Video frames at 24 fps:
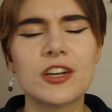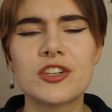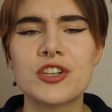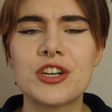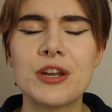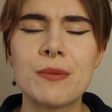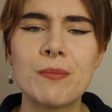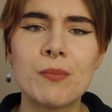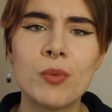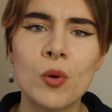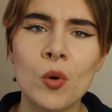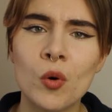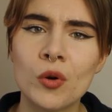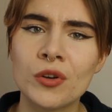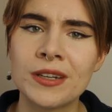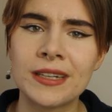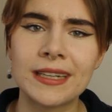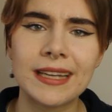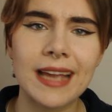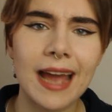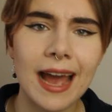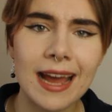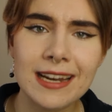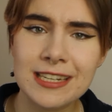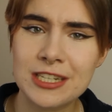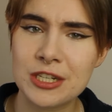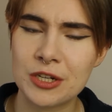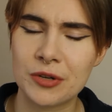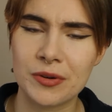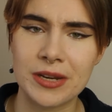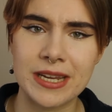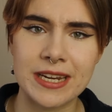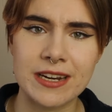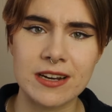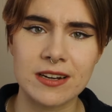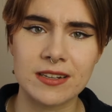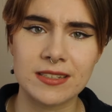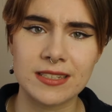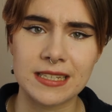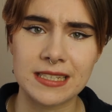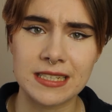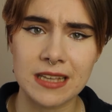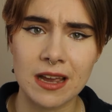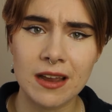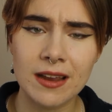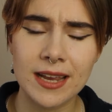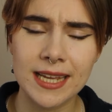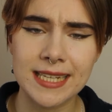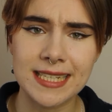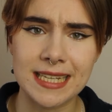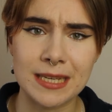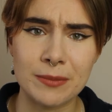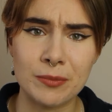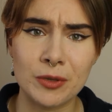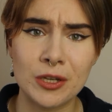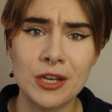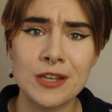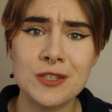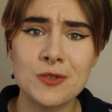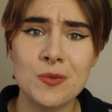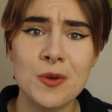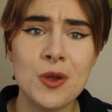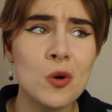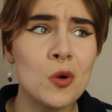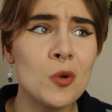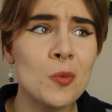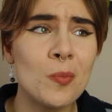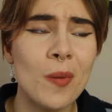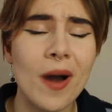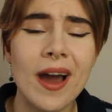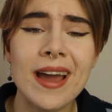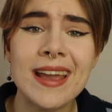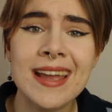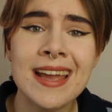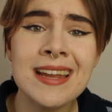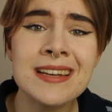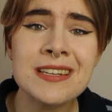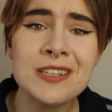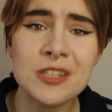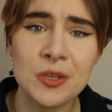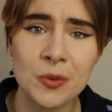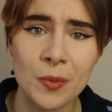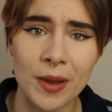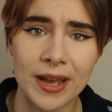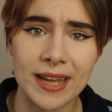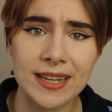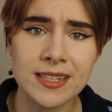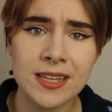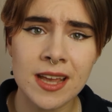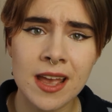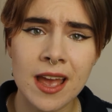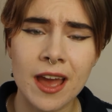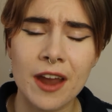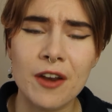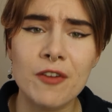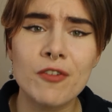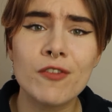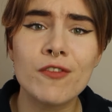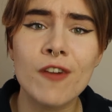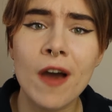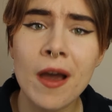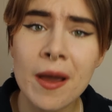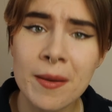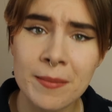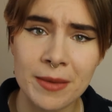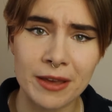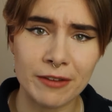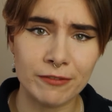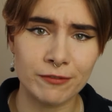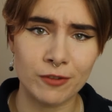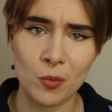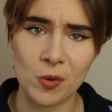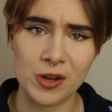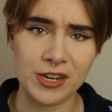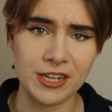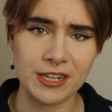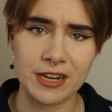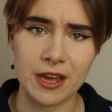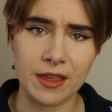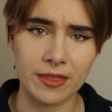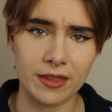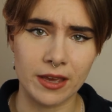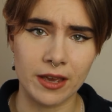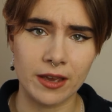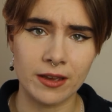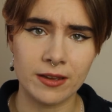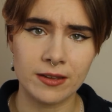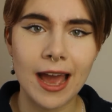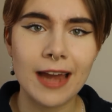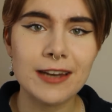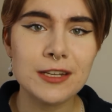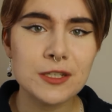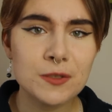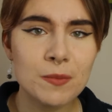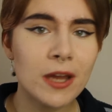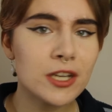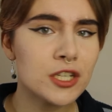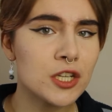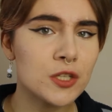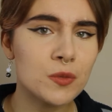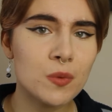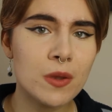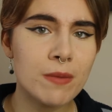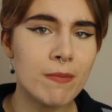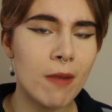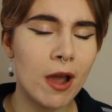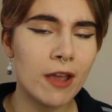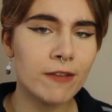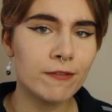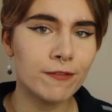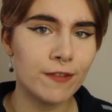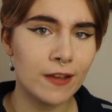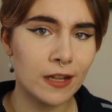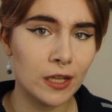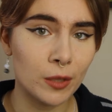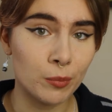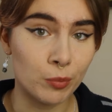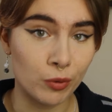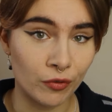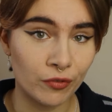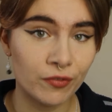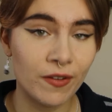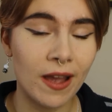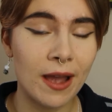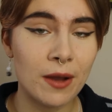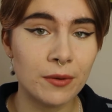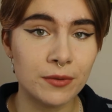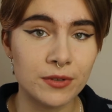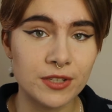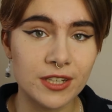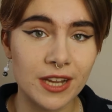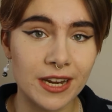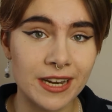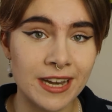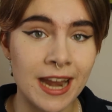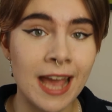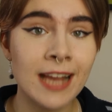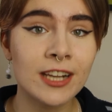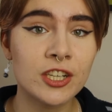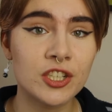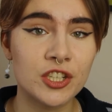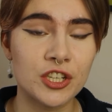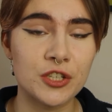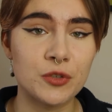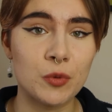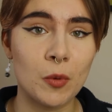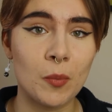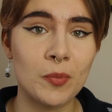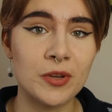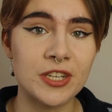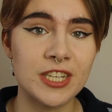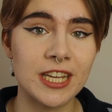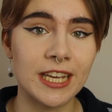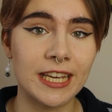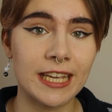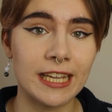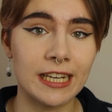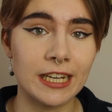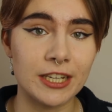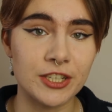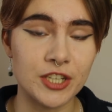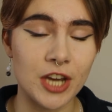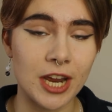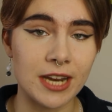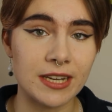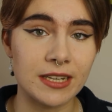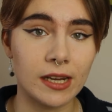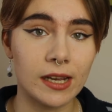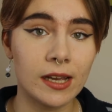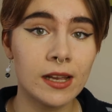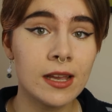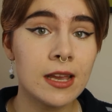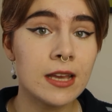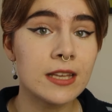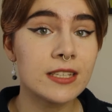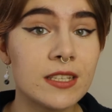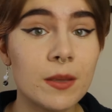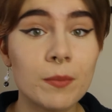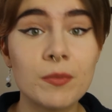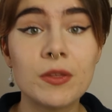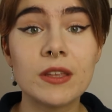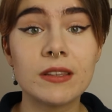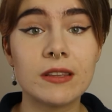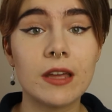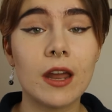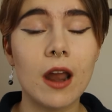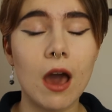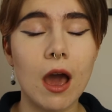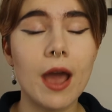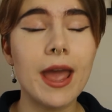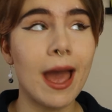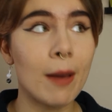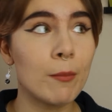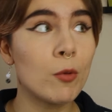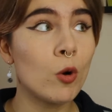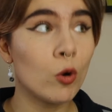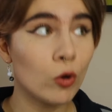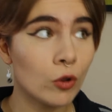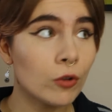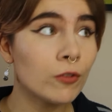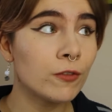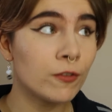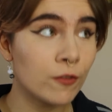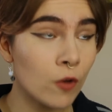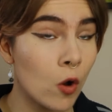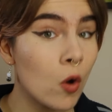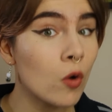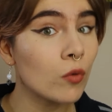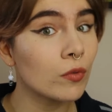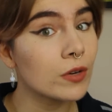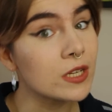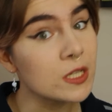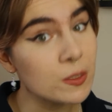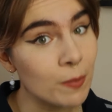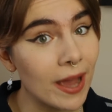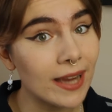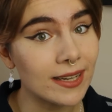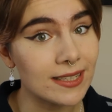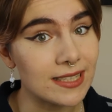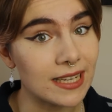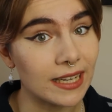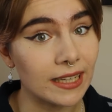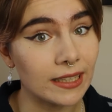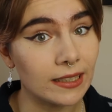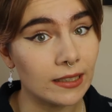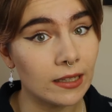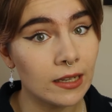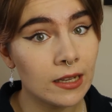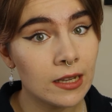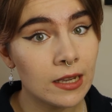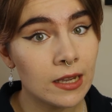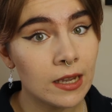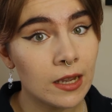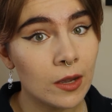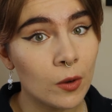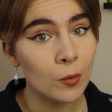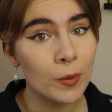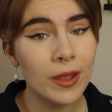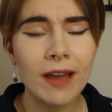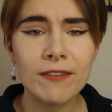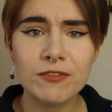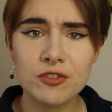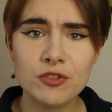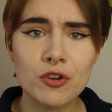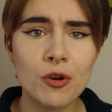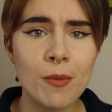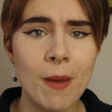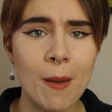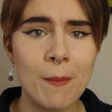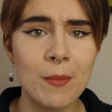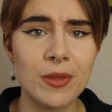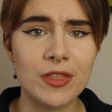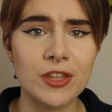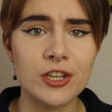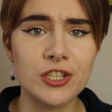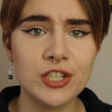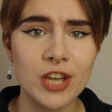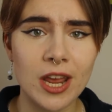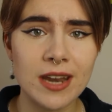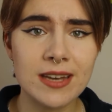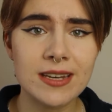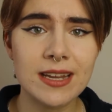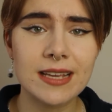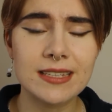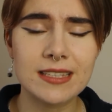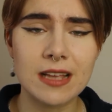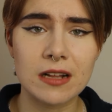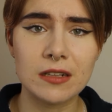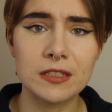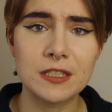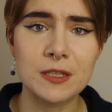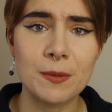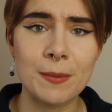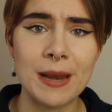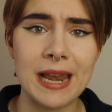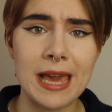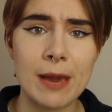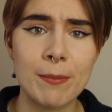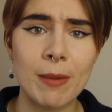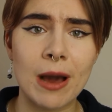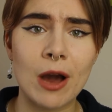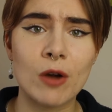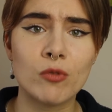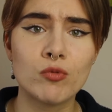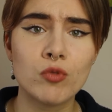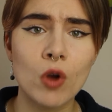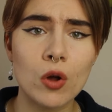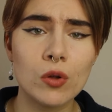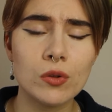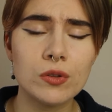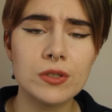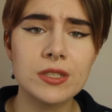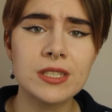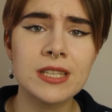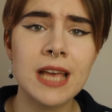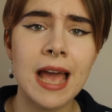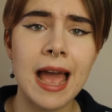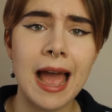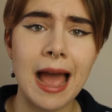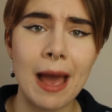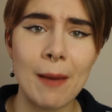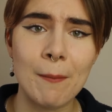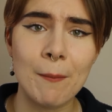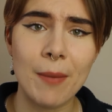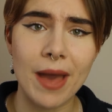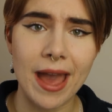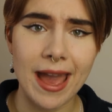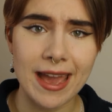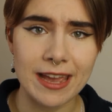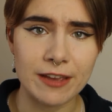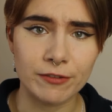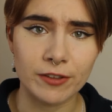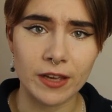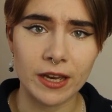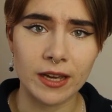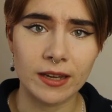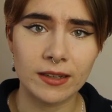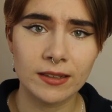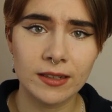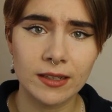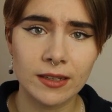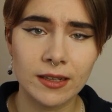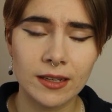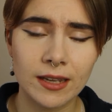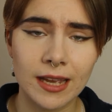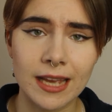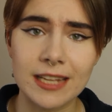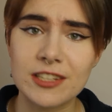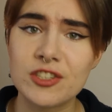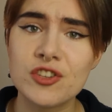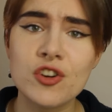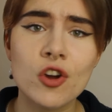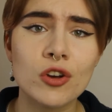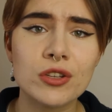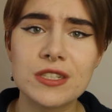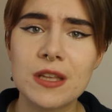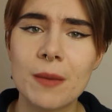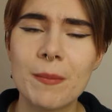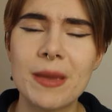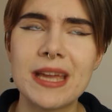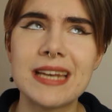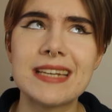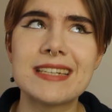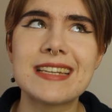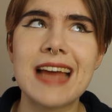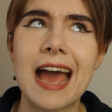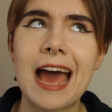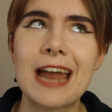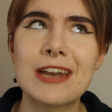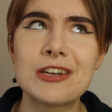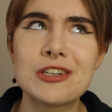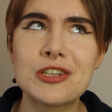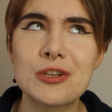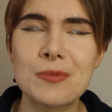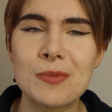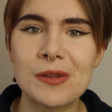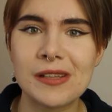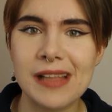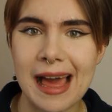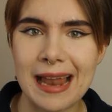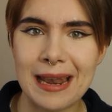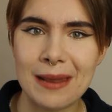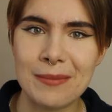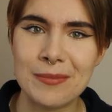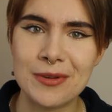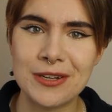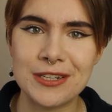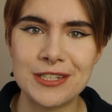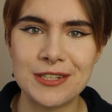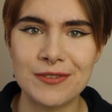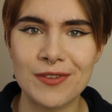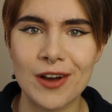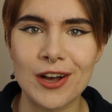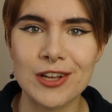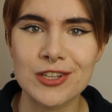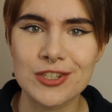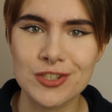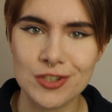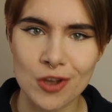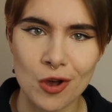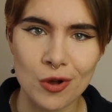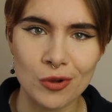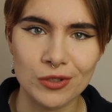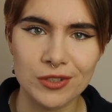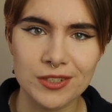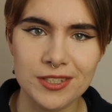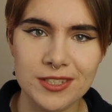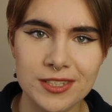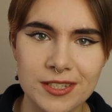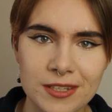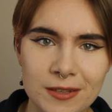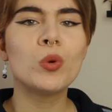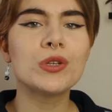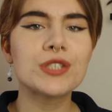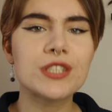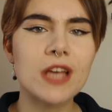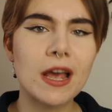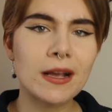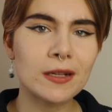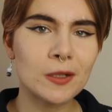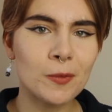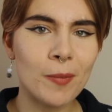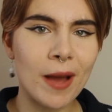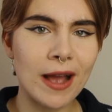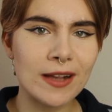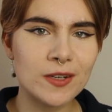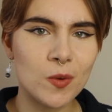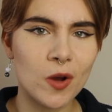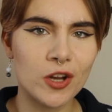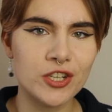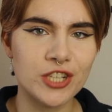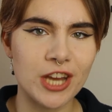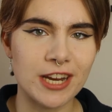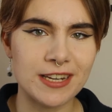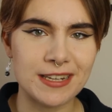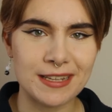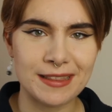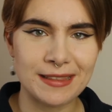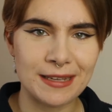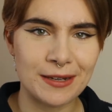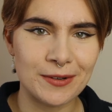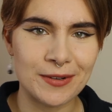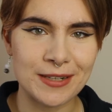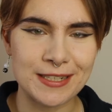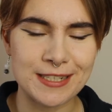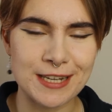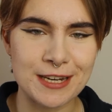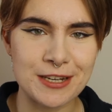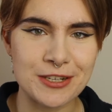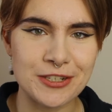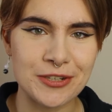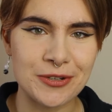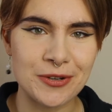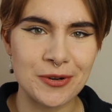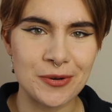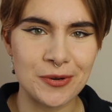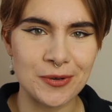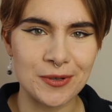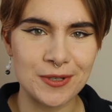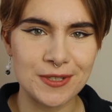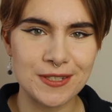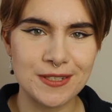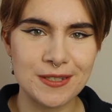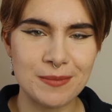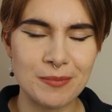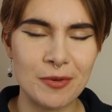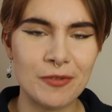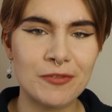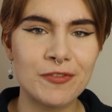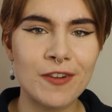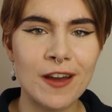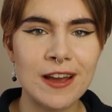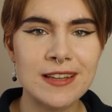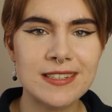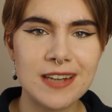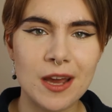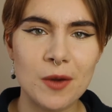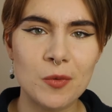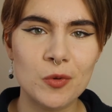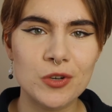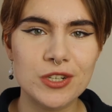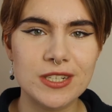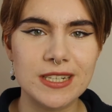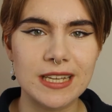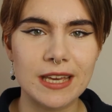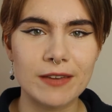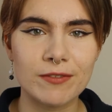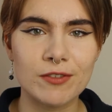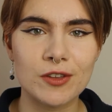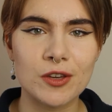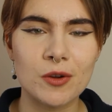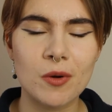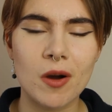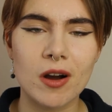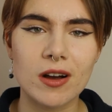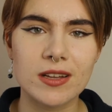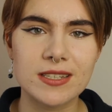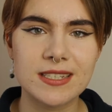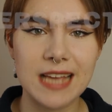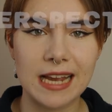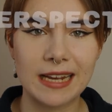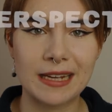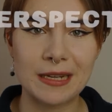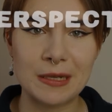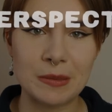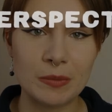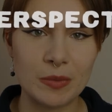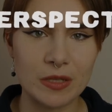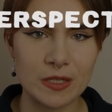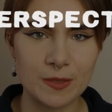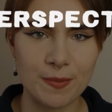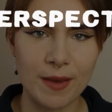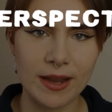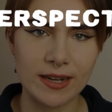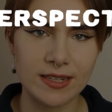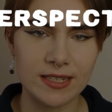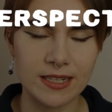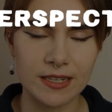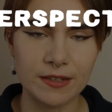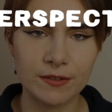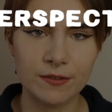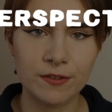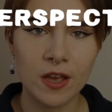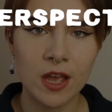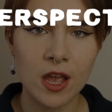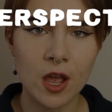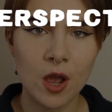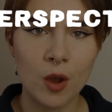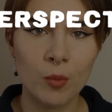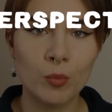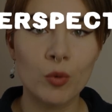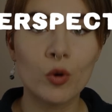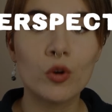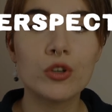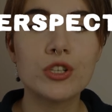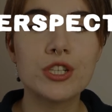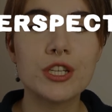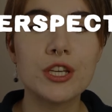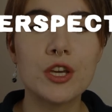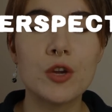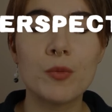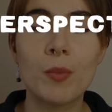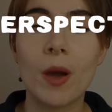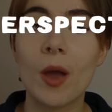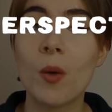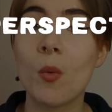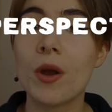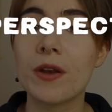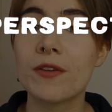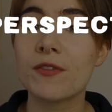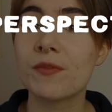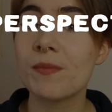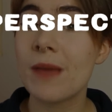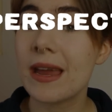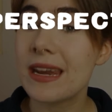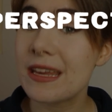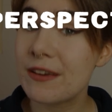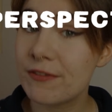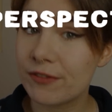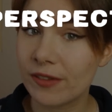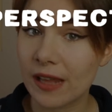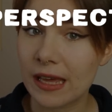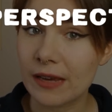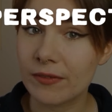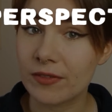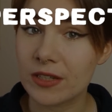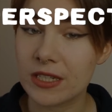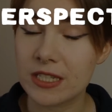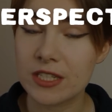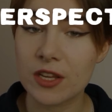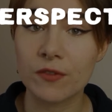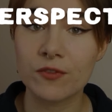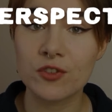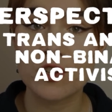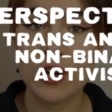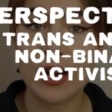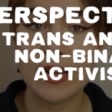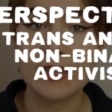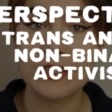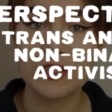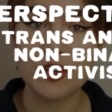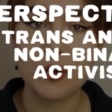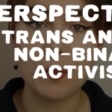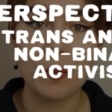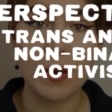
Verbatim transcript: such an important category in our society because we all buy into it and affirm it for one another. And as much as we might feel a profound connection to a particular gender, something that I am all for respecting, we have to remember that gender is ultimately about roles and behaviour. It's not some intangible element of our souls. We'll cycle back to our gender theorist in due course, but first I want to give you our second perspective, brought to you by one of many flavours of trans